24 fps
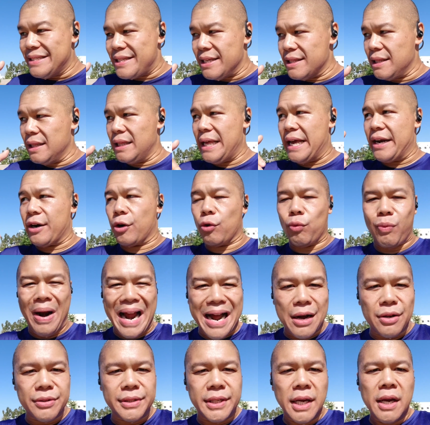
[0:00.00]
the later
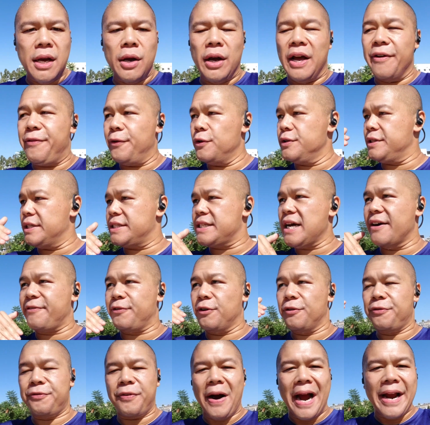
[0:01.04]
rounds if it was a tougher
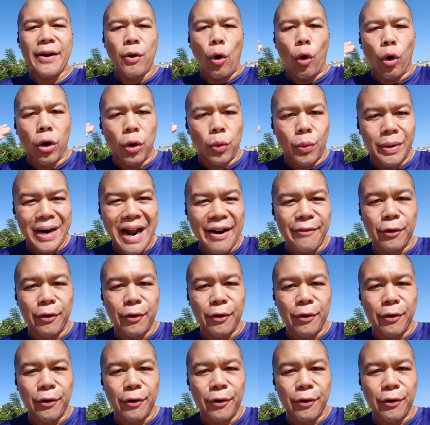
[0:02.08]
fight or whatever.